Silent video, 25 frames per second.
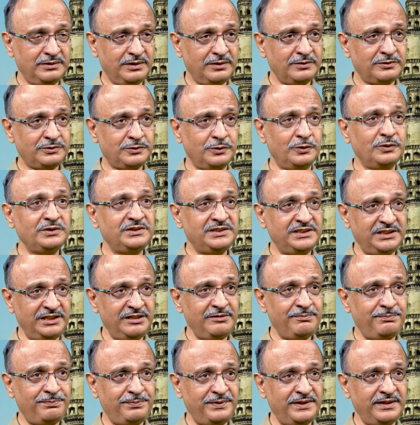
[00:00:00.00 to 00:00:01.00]
they are so
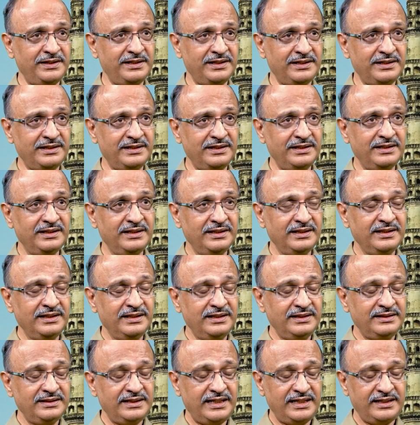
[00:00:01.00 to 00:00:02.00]
cheap here
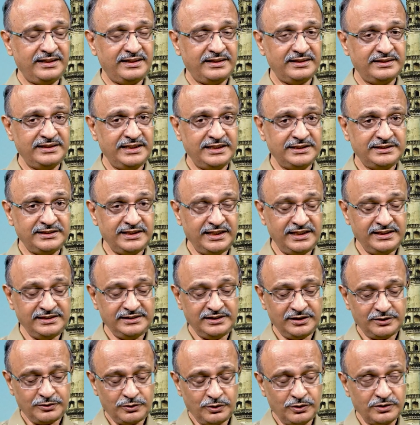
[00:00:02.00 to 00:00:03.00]
that they
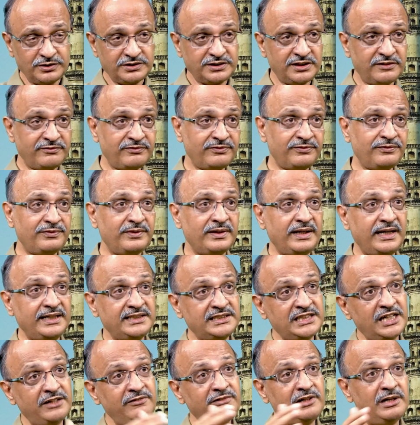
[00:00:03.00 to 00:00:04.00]
changed the course of
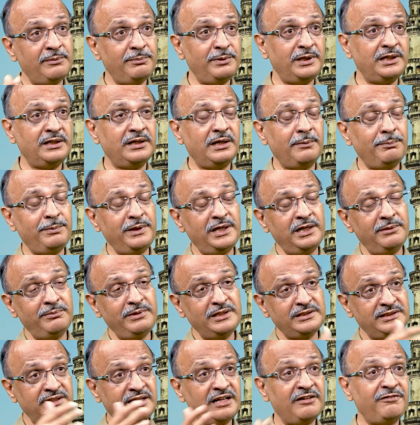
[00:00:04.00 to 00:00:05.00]
HIV
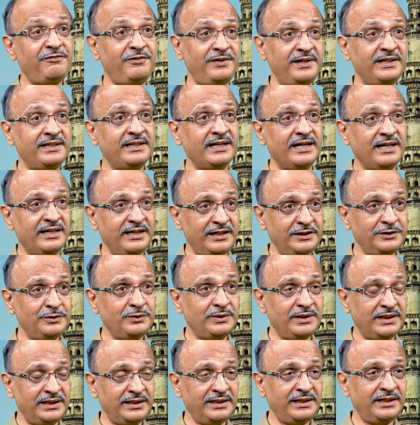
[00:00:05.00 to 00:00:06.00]
epidemics in Africa. And
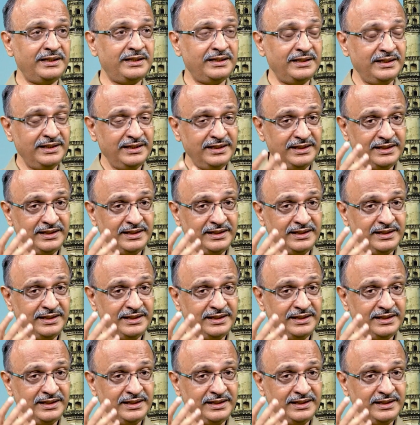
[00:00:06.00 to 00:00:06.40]
you can take